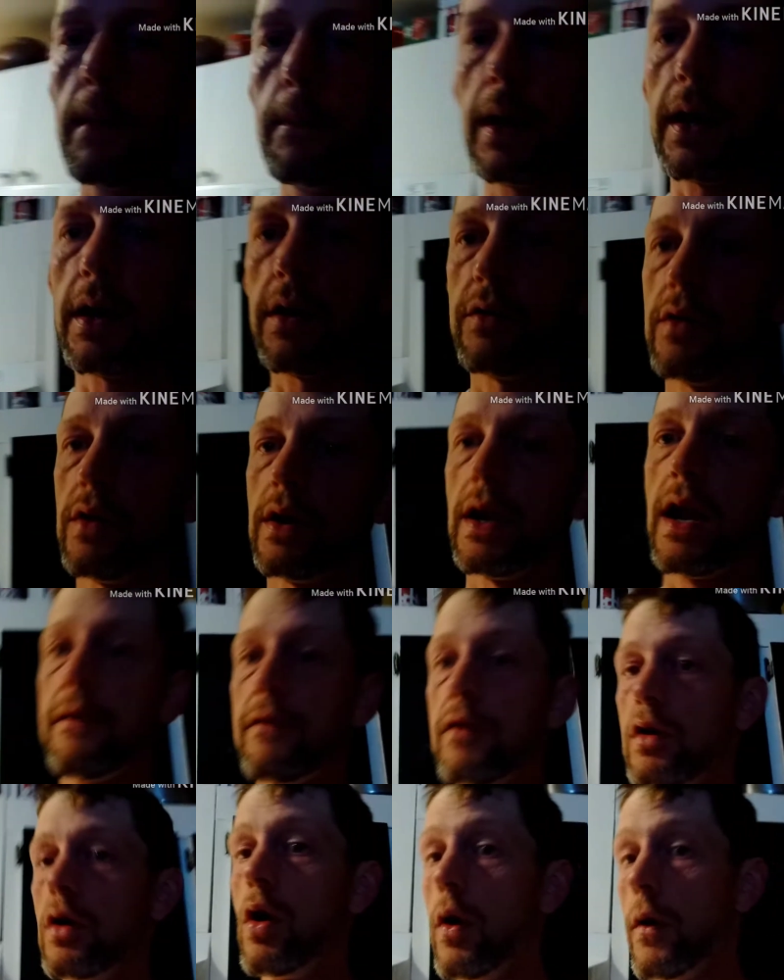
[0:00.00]
Because you never
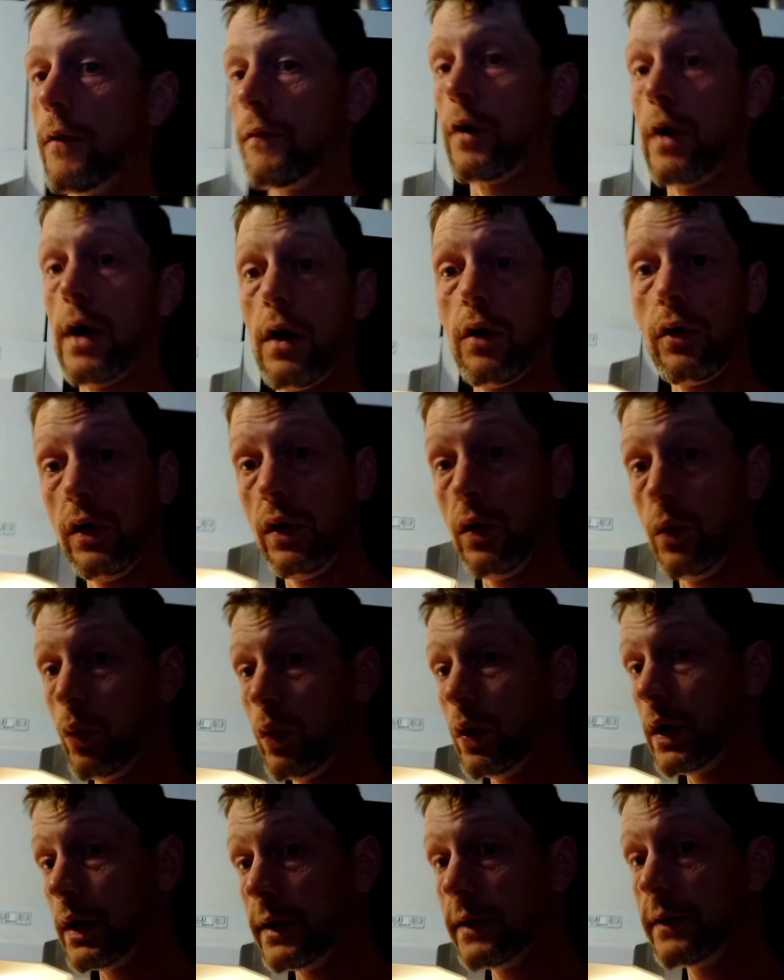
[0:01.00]
know, if you're out in the
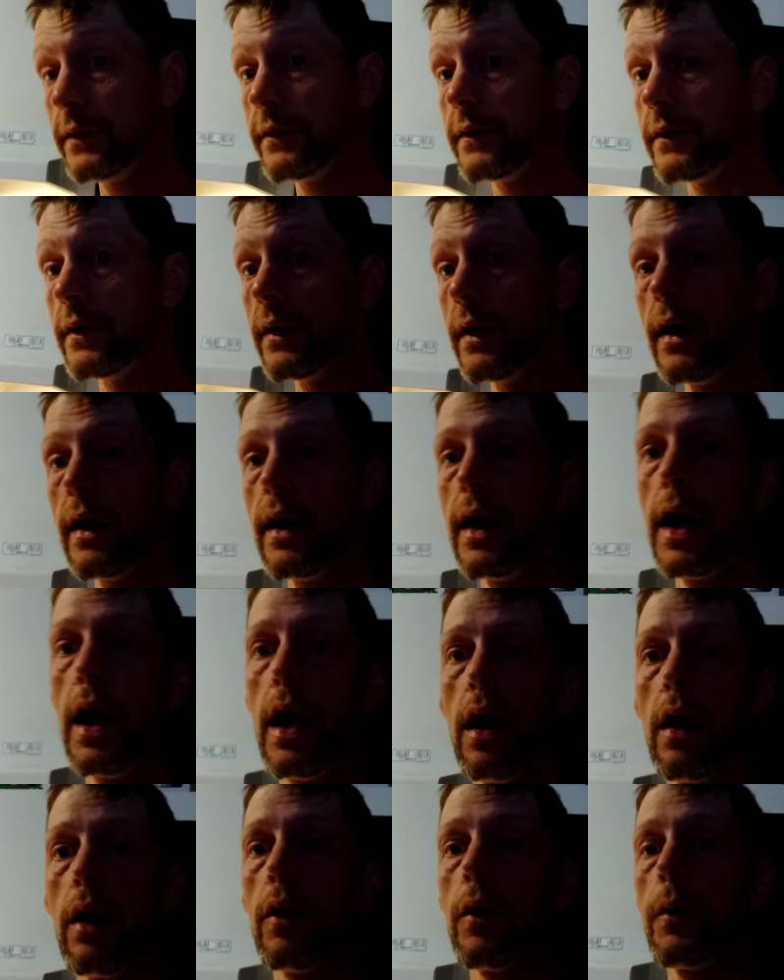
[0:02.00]
woods, you
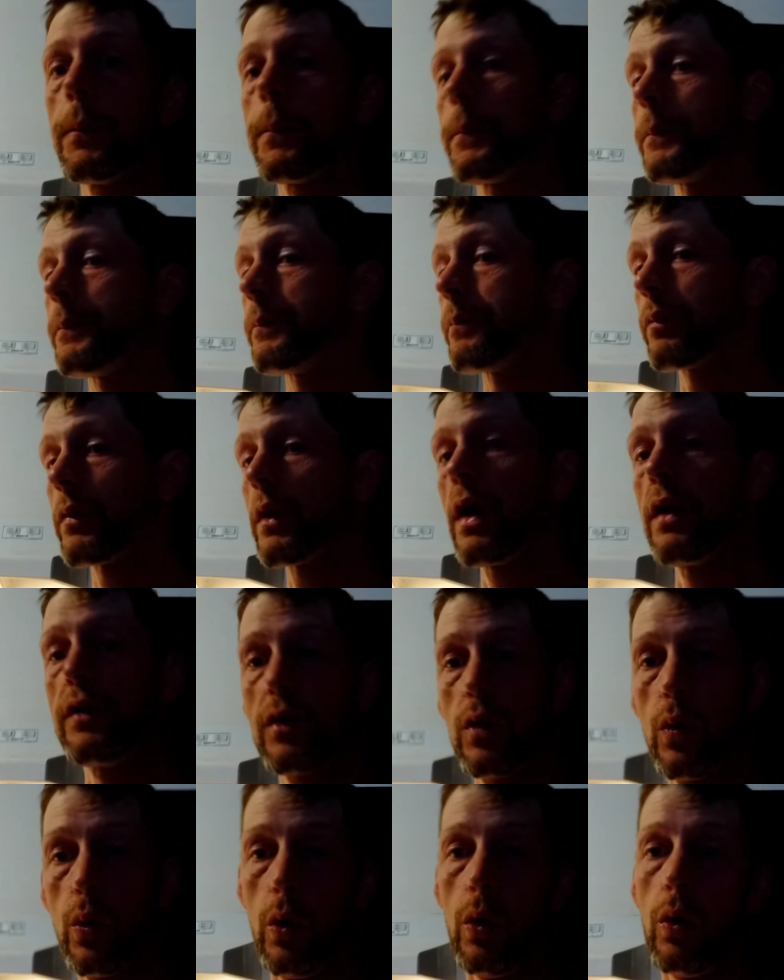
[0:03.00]
know, a
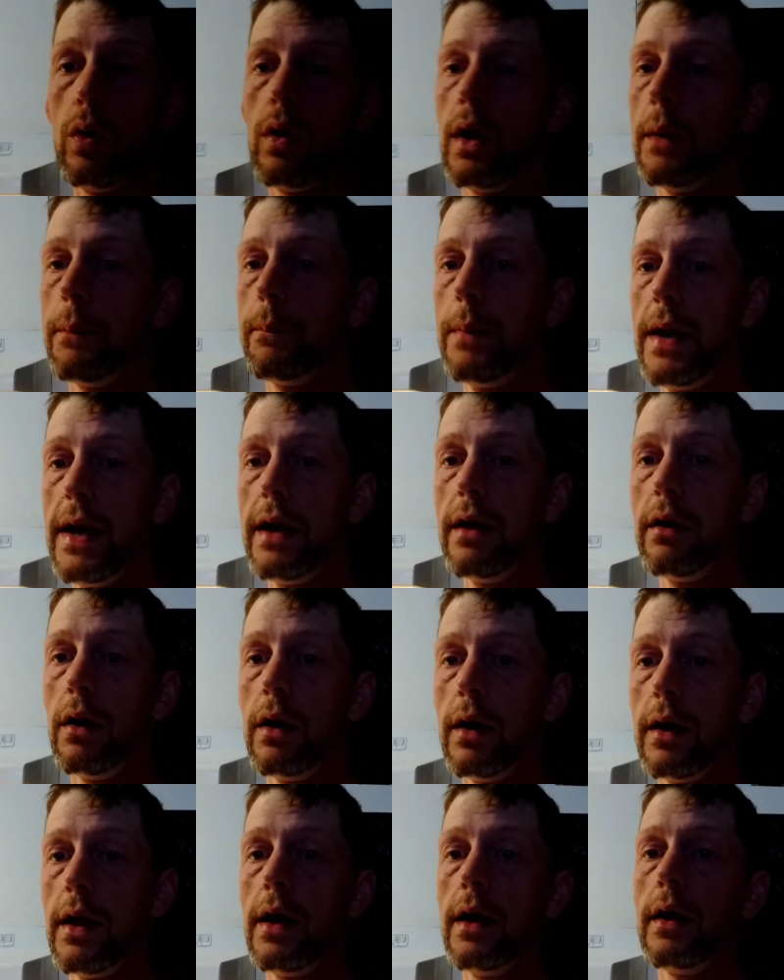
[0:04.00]
squirrel could have peed
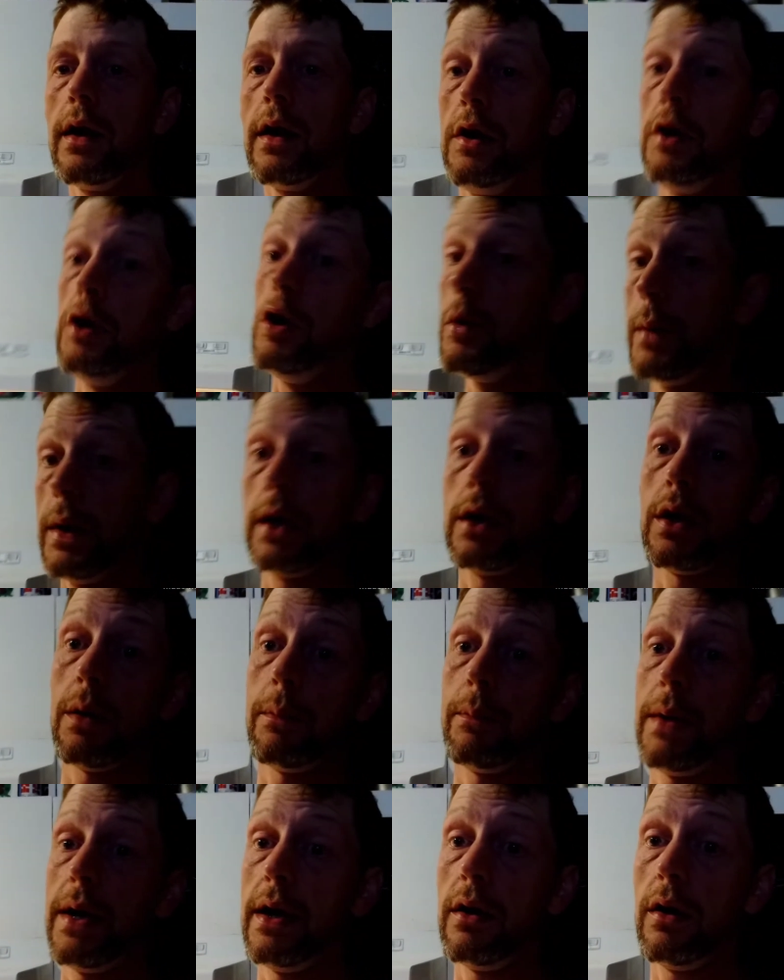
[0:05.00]
on it, a human could have
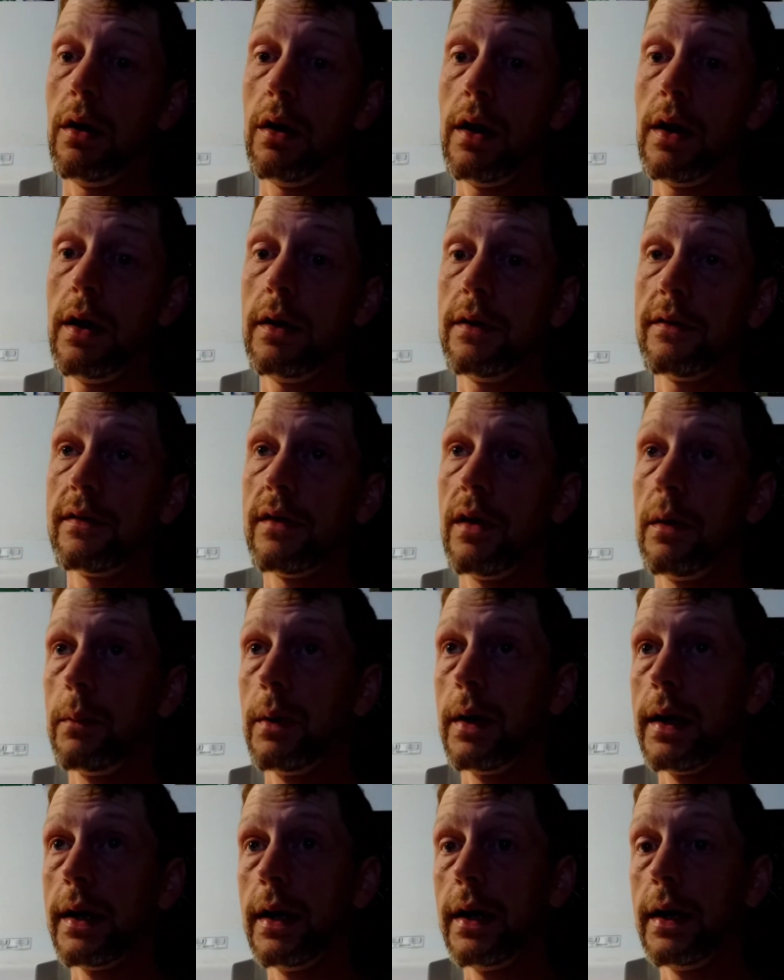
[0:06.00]
peed on it, something
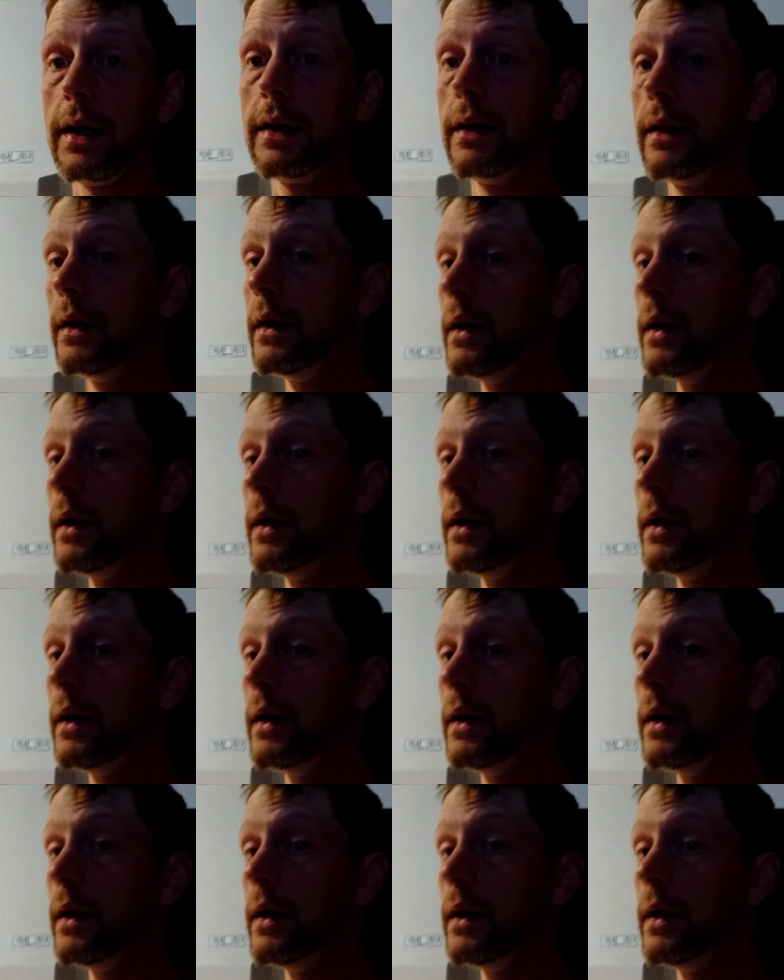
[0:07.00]
like that.